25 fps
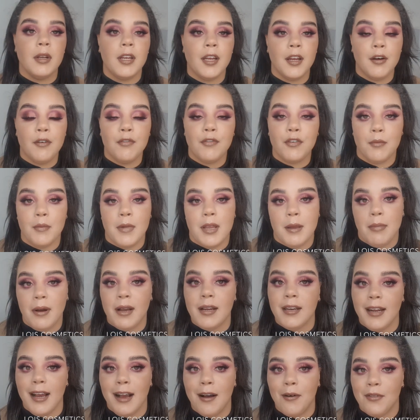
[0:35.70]
know from me by
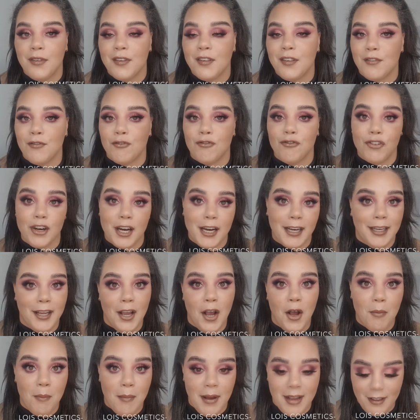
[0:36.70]
now, this is really
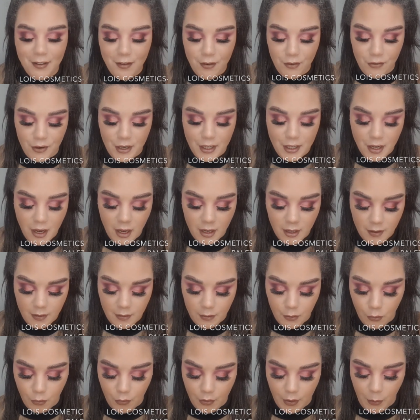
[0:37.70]
up my street colour
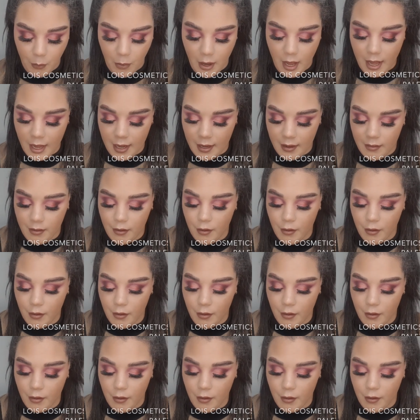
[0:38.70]
story wise.